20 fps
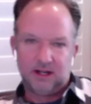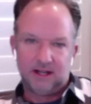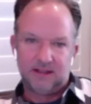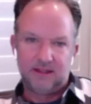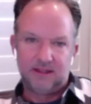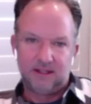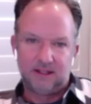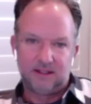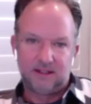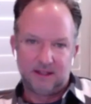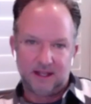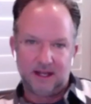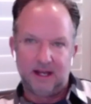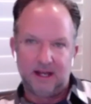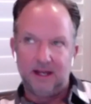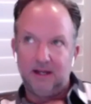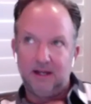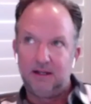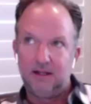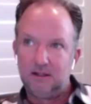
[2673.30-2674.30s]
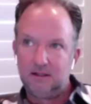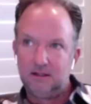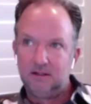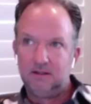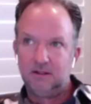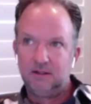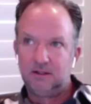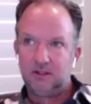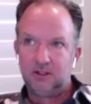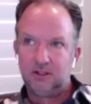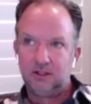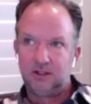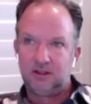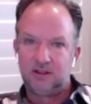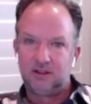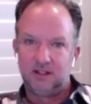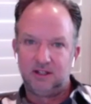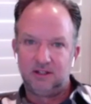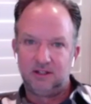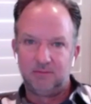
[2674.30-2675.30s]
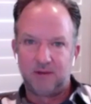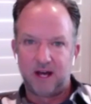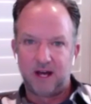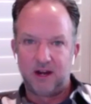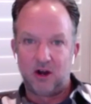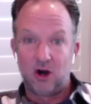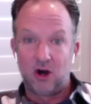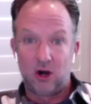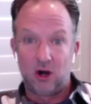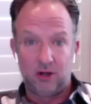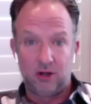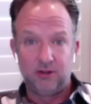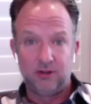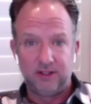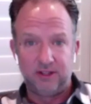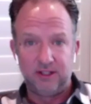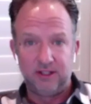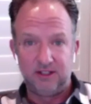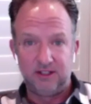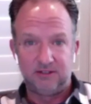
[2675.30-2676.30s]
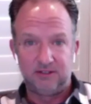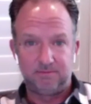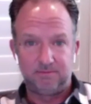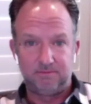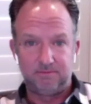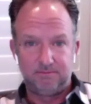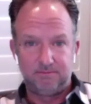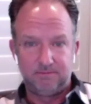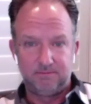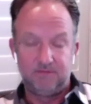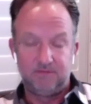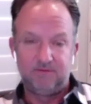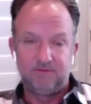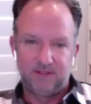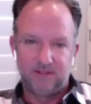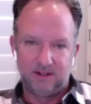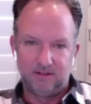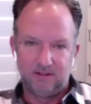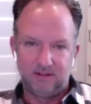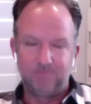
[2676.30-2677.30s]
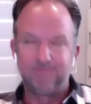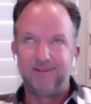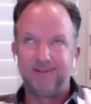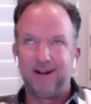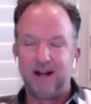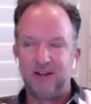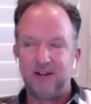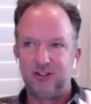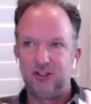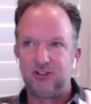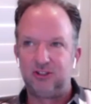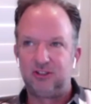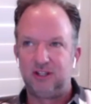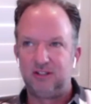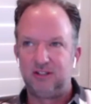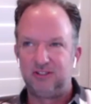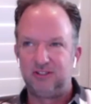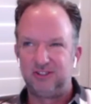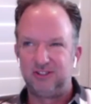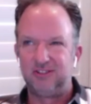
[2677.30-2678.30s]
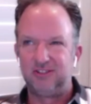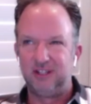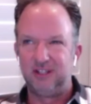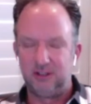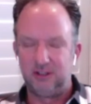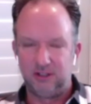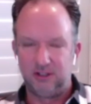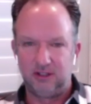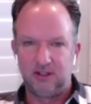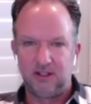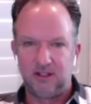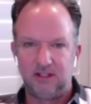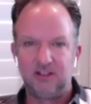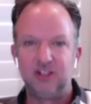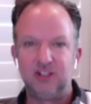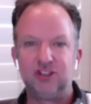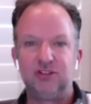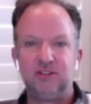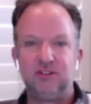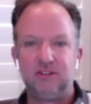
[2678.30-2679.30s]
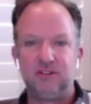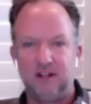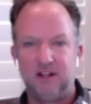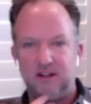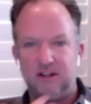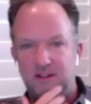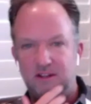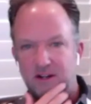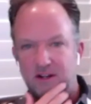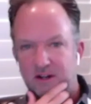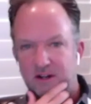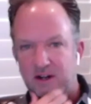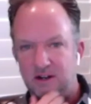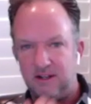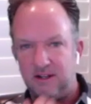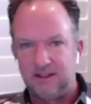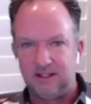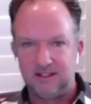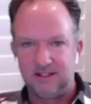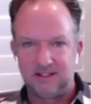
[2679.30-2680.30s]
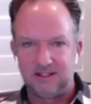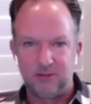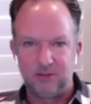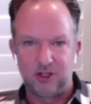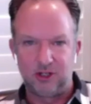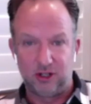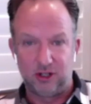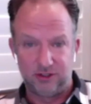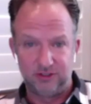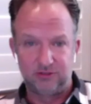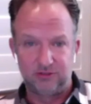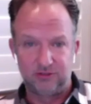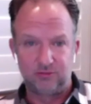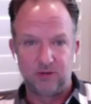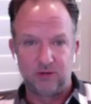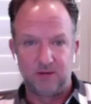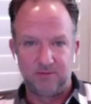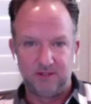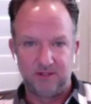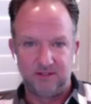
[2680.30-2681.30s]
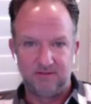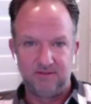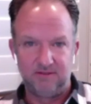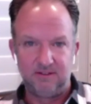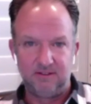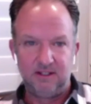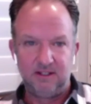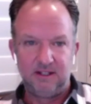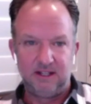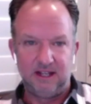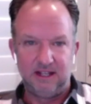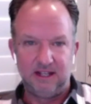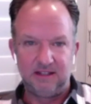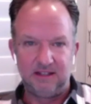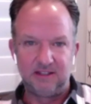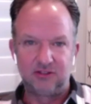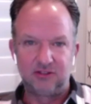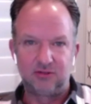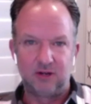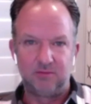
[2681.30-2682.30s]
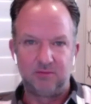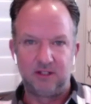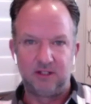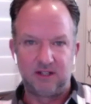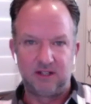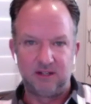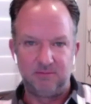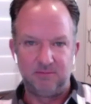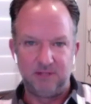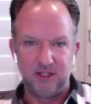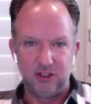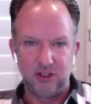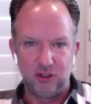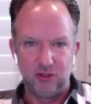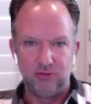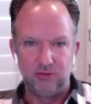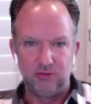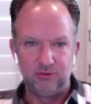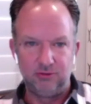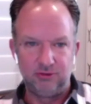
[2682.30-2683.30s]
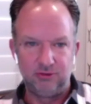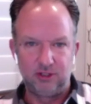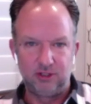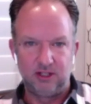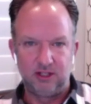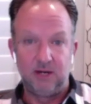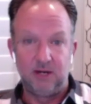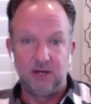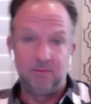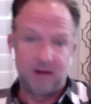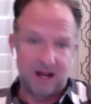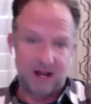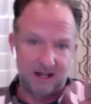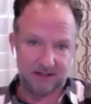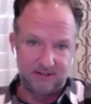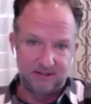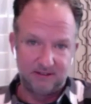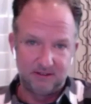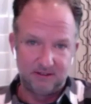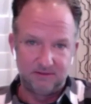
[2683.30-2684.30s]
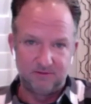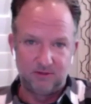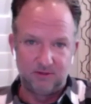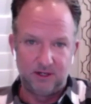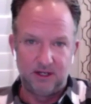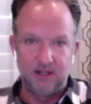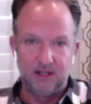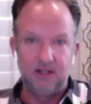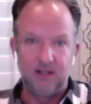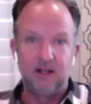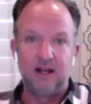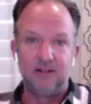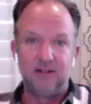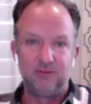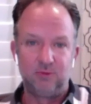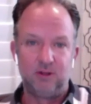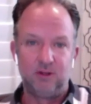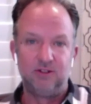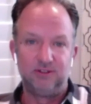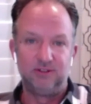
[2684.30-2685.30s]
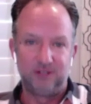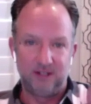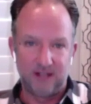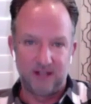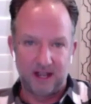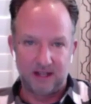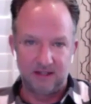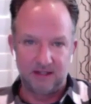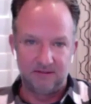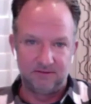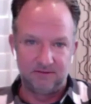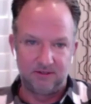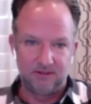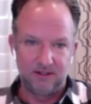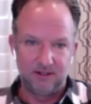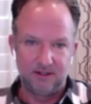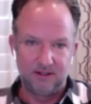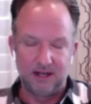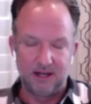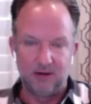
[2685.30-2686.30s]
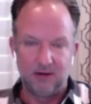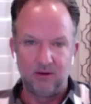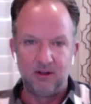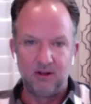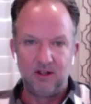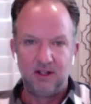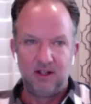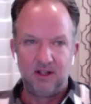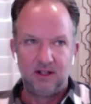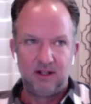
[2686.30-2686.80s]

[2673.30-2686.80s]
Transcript: I think that the good thing about all these if there well i should say, should say good thing the, there there are things that we call disruptive and disruptive could be used in a positive way as well as a negative way now yes.